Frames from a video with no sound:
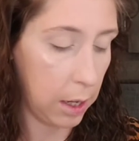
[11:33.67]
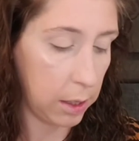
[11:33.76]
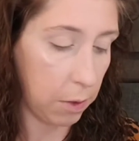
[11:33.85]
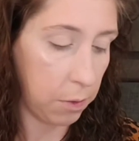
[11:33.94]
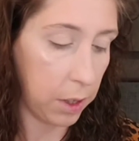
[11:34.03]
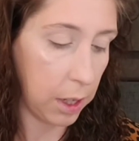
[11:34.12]
So
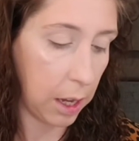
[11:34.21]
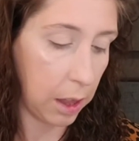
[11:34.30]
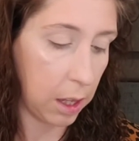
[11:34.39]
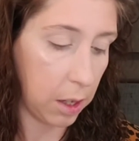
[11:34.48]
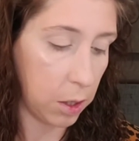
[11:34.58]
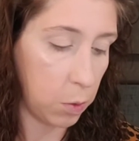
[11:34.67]
I feel like
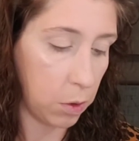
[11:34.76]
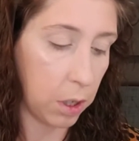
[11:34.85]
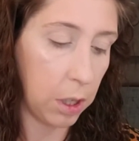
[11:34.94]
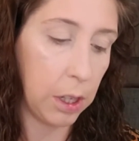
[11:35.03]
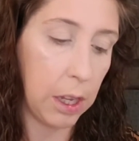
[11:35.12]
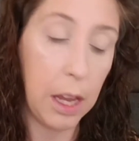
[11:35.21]
this will
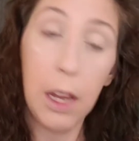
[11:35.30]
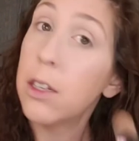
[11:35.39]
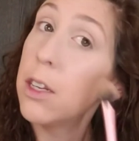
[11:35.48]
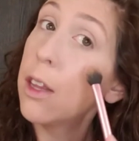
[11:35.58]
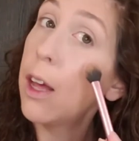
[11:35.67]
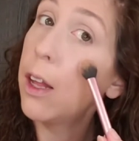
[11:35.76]
cling
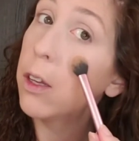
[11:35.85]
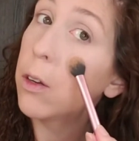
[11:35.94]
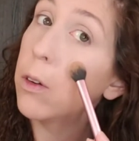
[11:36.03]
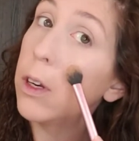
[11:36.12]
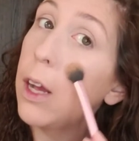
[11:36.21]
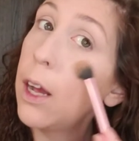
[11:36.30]
to that
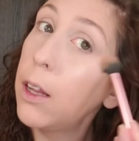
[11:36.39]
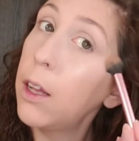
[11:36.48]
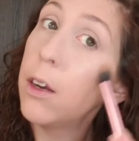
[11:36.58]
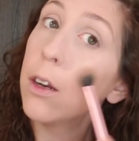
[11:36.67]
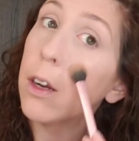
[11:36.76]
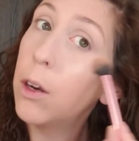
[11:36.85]
liquid
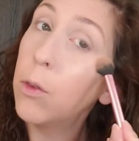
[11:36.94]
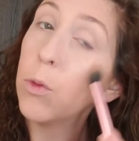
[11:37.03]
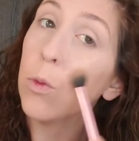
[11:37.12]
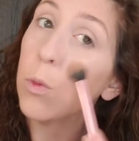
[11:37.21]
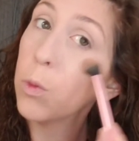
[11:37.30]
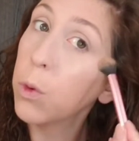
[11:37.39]
highlighter
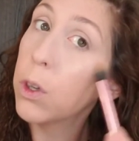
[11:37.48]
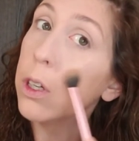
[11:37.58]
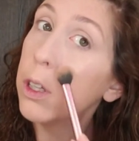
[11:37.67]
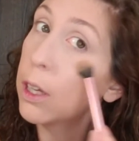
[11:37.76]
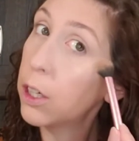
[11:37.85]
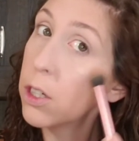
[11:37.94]
and
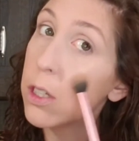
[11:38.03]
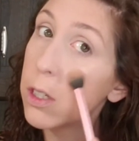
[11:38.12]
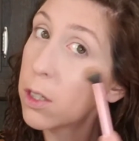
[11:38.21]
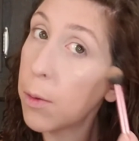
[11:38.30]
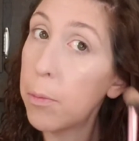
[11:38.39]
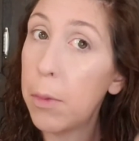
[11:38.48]
really
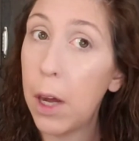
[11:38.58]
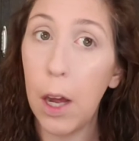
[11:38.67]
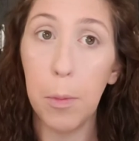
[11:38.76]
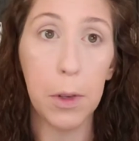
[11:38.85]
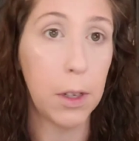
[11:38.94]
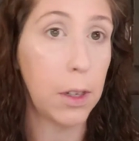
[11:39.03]
just pop.
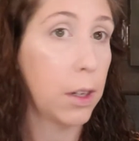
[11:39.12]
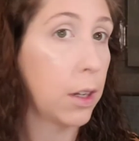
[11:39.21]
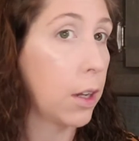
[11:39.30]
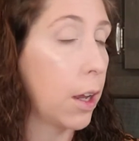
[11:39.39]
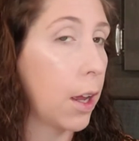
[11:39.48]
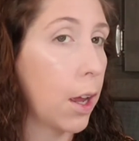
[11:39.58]

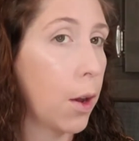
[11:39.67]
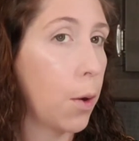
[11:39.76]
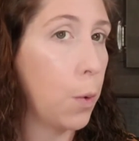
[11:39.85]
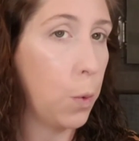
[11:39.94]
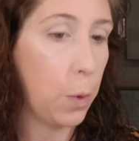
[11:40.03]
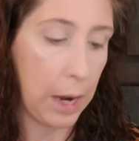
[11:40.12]

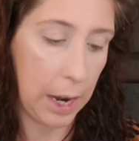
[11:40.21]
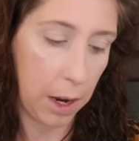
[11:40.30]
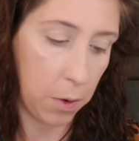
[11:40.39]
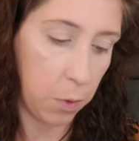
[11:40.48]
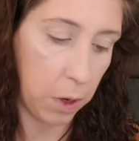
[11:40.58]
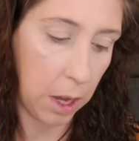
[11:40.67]

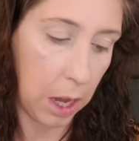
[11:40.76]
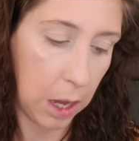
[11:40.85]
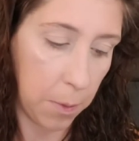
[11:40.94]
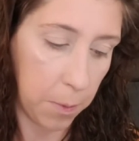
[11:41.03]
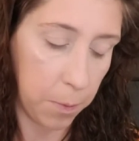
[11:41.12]
Wowee.